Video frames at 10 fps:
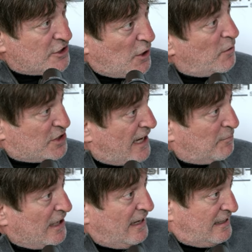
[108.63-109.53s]
So it was
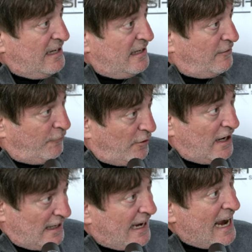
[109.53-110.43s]
like being a kid
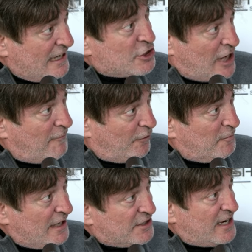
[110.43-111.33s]
in a candy shop for
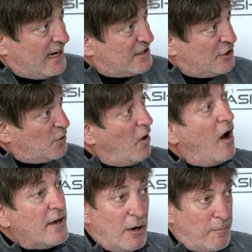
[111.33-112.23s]
me, because I got to do,
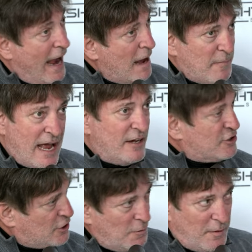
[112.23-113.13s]
you know, Batman,
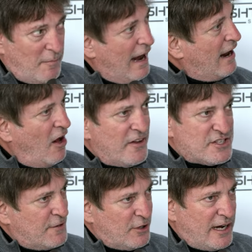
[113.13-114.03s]
Superman, all
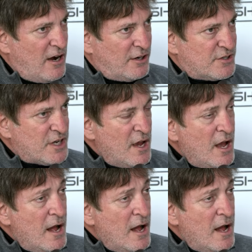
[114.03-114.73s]
these different characters.